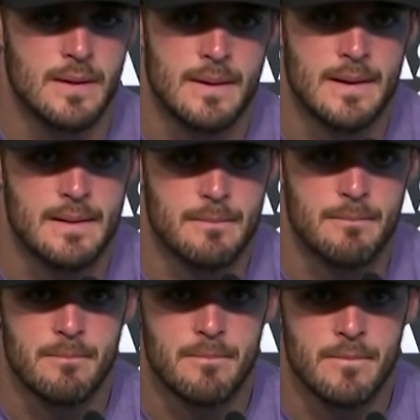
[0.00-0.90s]

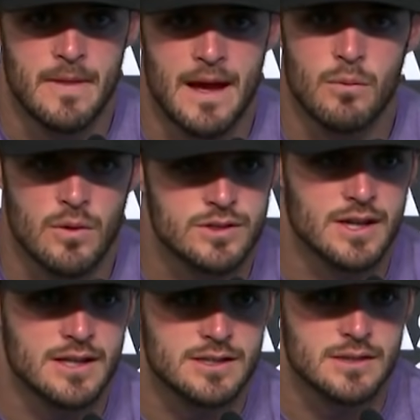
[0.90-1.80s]
Um, that won't
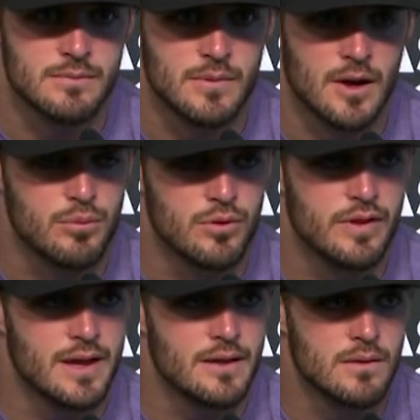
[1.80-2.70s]
change, and I'll prove
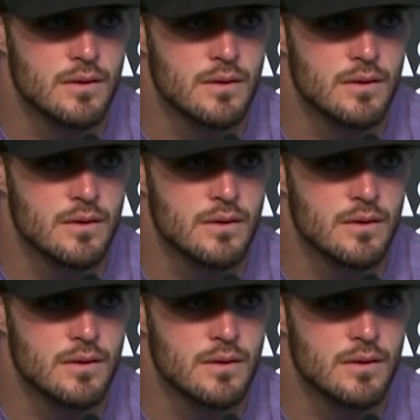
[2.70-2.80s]
that